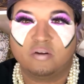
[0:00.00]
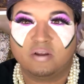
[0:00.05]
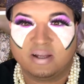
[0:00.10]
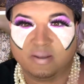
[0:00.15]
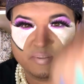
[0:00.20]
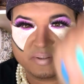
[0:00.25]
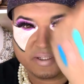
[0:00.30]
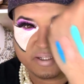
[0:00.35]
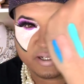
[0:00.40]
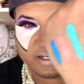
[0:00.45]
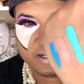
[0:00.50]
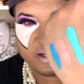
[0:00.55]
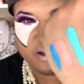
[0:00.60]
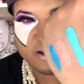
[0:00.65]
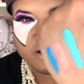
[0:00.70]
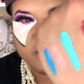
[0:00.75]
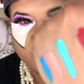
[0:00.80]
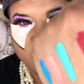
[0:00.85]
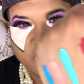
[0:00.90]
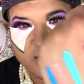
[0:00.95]
lipstick,
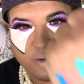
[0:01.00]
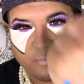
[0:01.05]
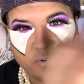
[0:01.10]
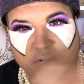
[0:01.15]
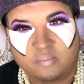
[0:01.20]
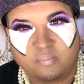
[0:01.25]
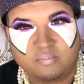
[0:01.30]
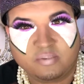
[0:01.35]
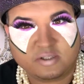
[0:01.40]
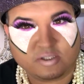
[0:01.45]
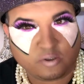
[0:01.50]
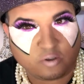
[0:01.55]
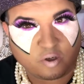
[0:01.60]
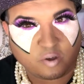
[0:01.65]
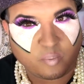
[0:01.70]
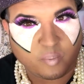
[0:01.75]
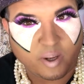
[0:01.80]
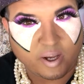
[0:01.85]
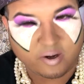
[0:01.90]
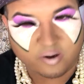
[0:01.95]
it would suit
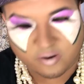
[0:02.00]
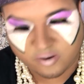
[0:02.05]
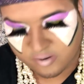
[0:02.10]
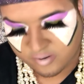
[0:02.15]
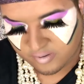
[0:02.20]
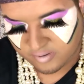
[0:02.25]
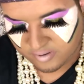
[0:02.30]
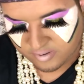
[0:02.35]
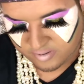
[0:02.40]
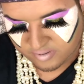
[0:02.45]
her better.